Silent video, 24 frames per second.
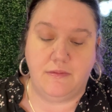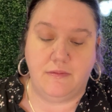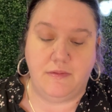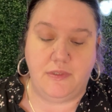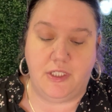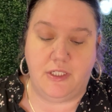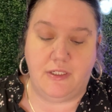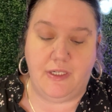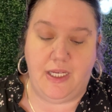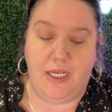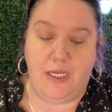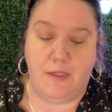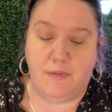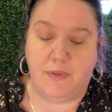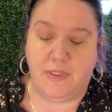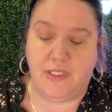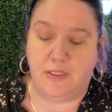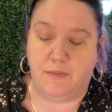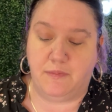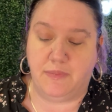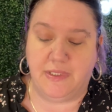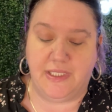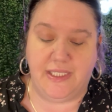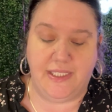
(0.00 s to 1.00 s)
You're able to
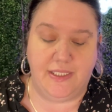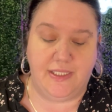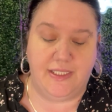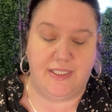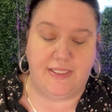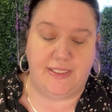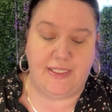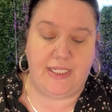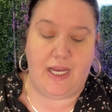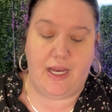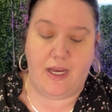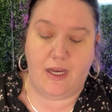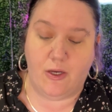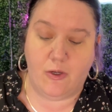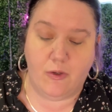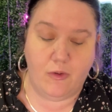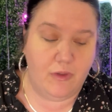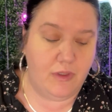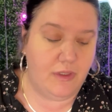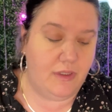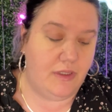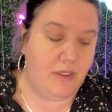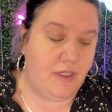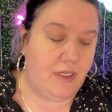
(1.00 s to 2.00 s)
blend this out,
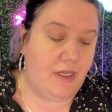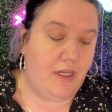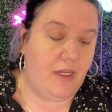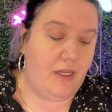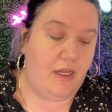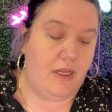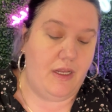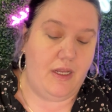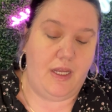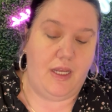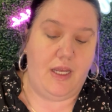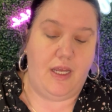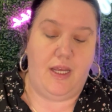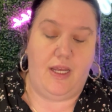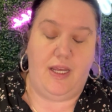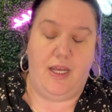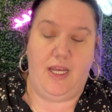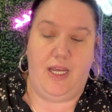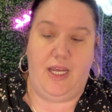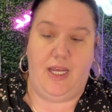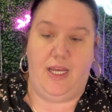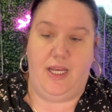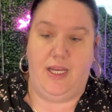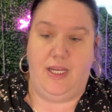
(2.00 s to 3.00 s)

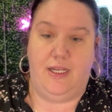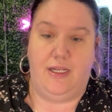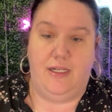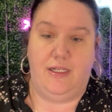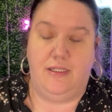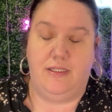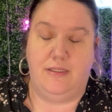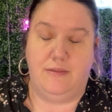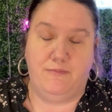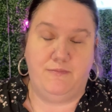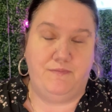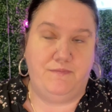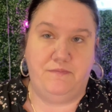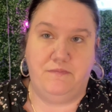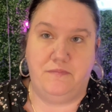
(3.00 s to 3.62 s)
and